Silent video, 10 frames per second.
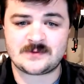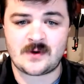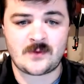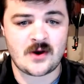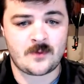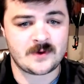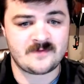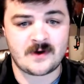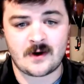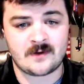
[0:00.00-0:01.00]
When we
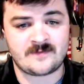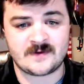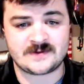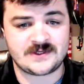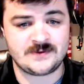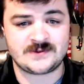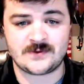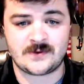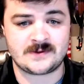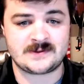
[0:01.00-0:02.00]
opened our first two
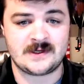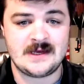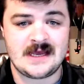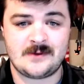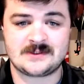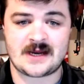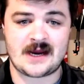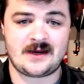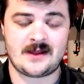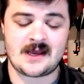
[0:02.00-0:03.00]
stores, it was
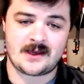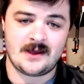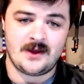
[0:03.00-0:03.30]
kind of like,